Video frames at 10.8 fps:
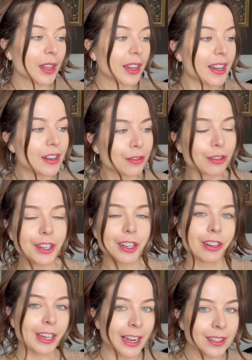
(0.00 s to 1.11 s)
kind of
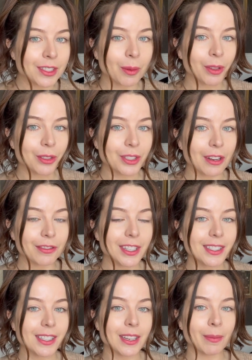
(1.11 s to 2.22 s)
recreate some of those
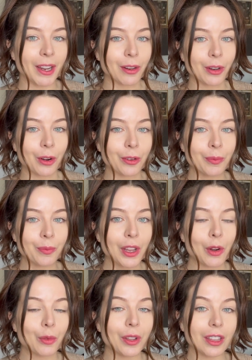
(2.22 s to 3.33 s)
outfits in my own home
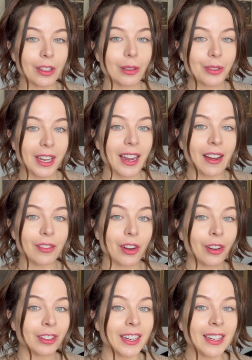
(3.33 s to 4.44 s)
with the clothes I have
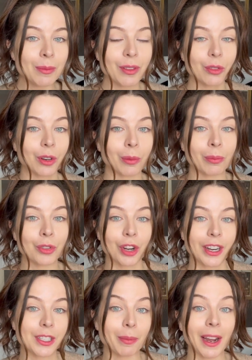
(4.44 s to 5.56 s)
already before trying
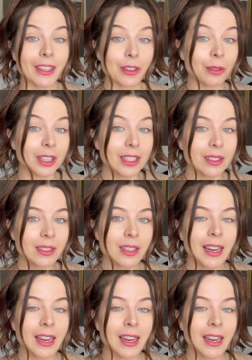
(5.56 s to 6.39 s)
to buy new things.